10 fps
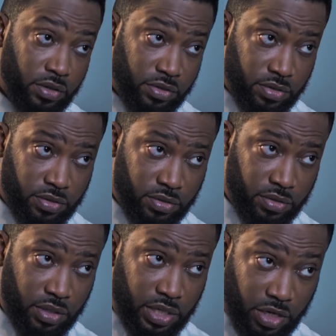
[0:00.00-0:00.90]

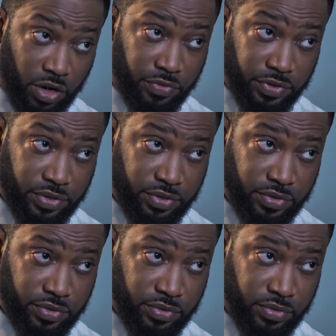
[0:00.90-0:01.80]
this is an
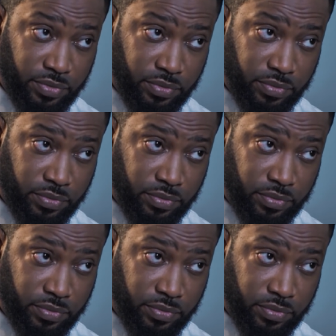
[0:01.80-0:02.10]
office.